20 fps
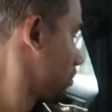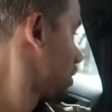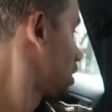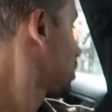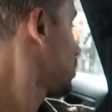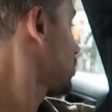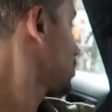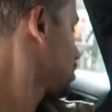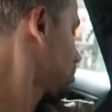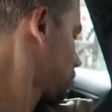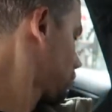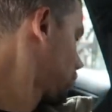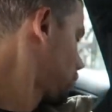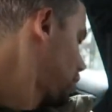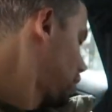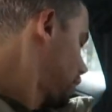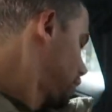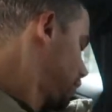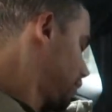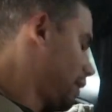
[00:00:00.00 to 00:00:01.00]
Oh,
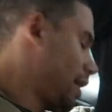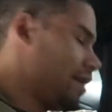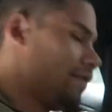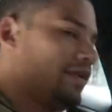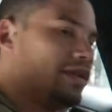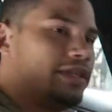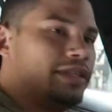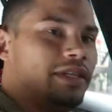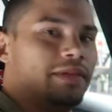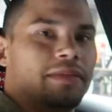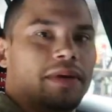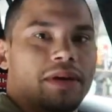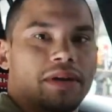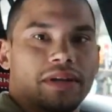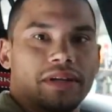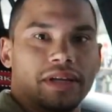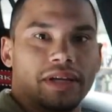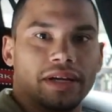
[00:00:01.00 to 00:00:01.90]
I still have this seatbelt in